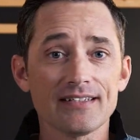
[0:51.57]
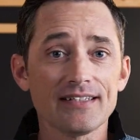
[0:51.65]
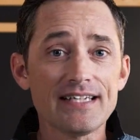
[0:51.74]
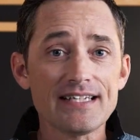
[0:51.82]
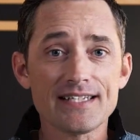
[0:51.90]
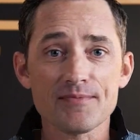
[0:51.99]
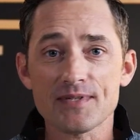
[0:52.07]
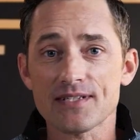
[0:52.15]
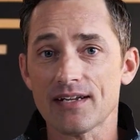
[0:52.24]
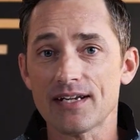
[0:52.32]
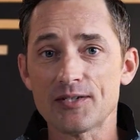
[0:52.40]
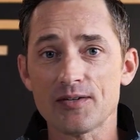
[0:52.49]
to lead some
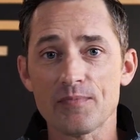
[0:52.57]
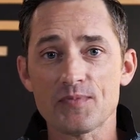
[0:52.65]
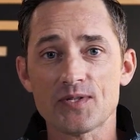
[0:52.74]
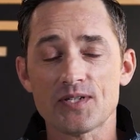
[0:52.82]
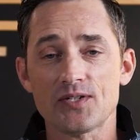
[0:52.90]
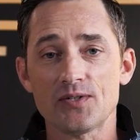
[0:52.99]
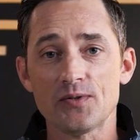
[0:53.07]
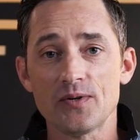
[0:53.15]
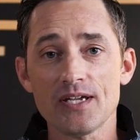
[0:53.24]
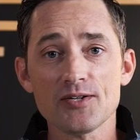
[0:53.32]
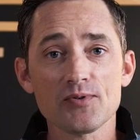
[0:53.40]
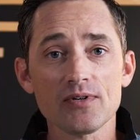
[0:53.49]
study trips
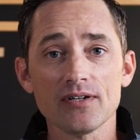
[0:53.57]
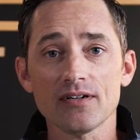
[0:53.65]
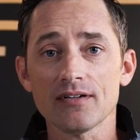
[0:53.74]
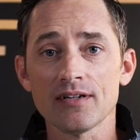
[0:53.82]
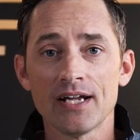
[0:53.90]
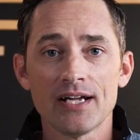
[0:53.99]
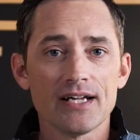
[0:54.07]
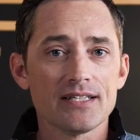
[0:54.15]
to Israel,